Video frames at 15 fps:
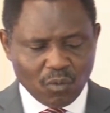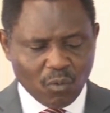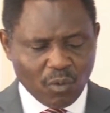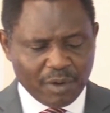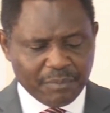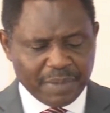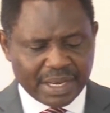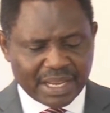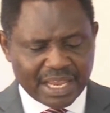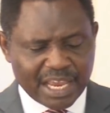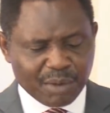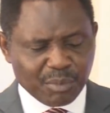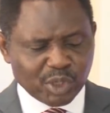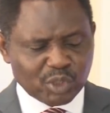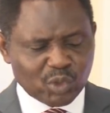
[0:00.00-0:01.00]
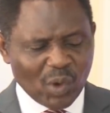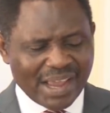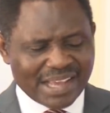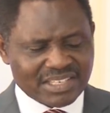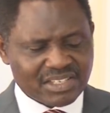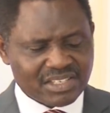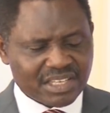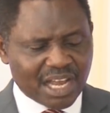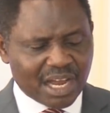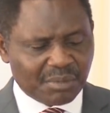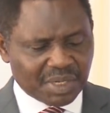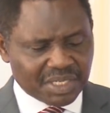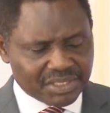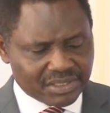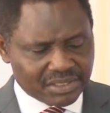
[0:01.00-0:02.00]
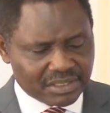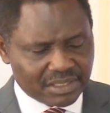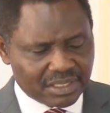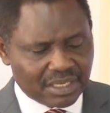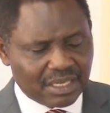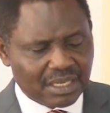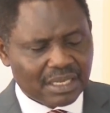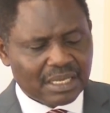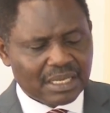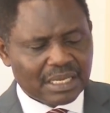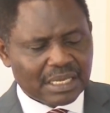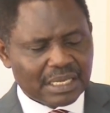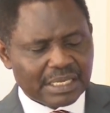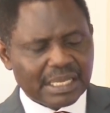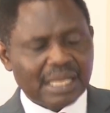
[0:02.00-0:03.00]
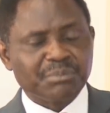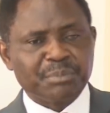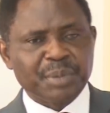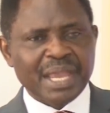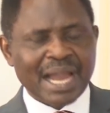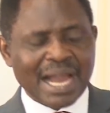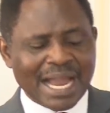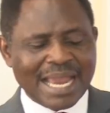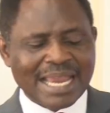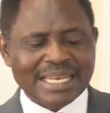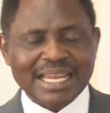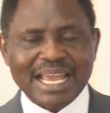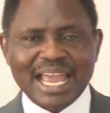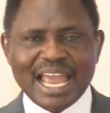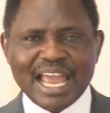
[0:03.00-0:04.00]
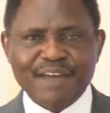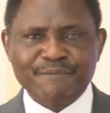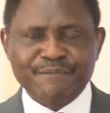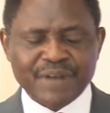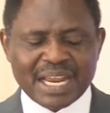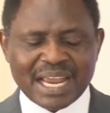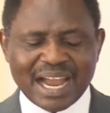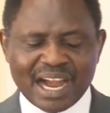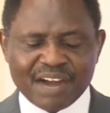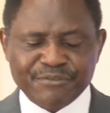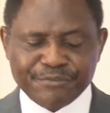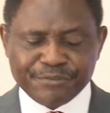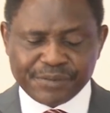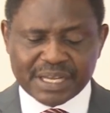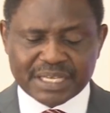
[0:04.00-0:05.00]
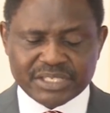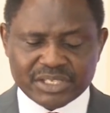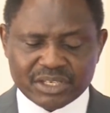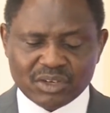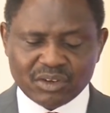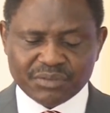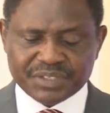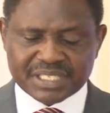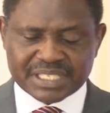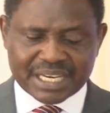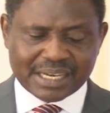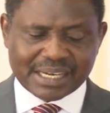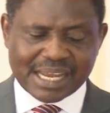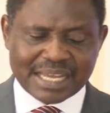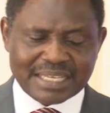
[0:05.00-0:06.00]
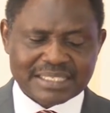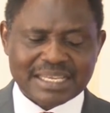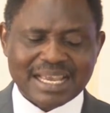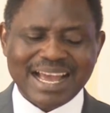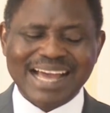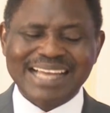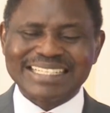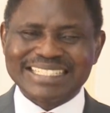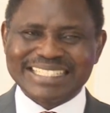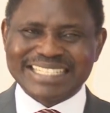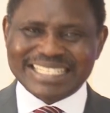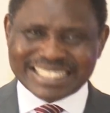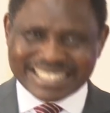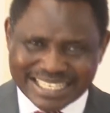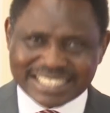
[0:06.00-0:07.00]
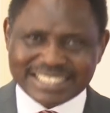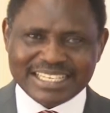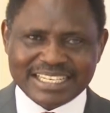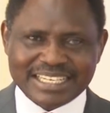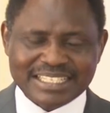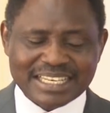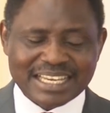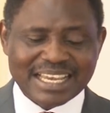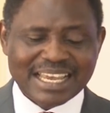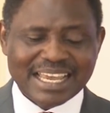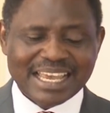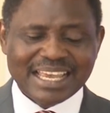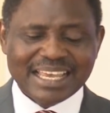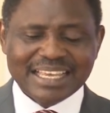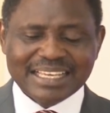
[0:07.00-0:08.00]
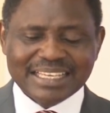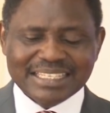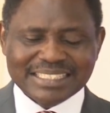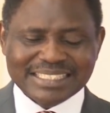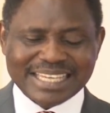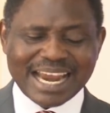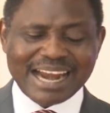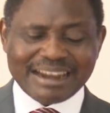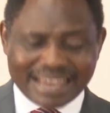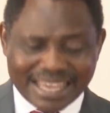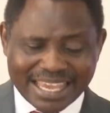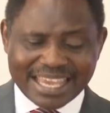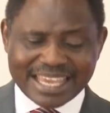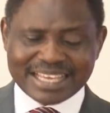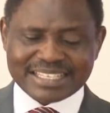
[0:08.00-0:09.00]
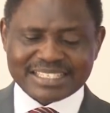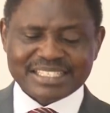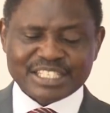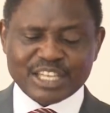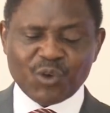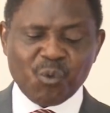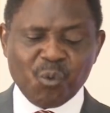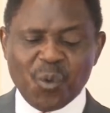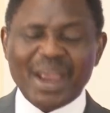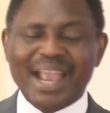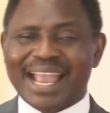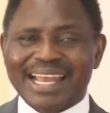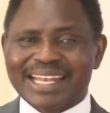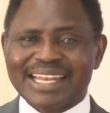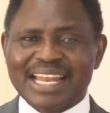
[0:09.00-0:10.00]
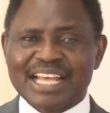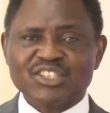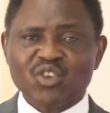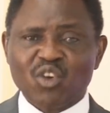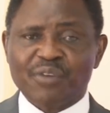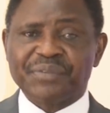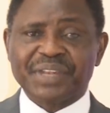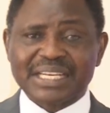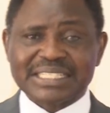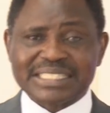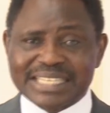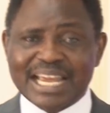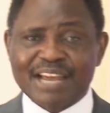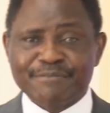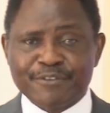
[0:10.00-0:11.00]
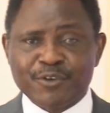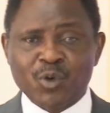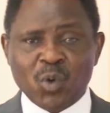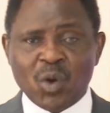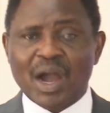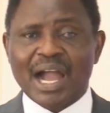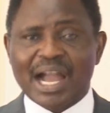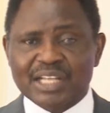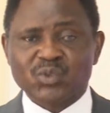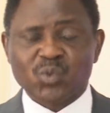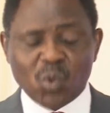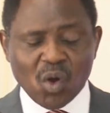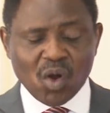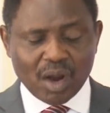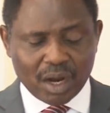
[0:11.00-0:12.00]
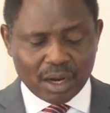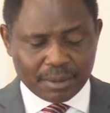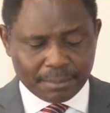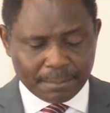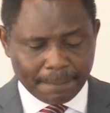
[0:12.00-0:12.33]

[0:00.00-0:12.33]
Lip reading: we've been able to establish that behind every affliction of sickness and diseases, there is the wickedness of the devil at work.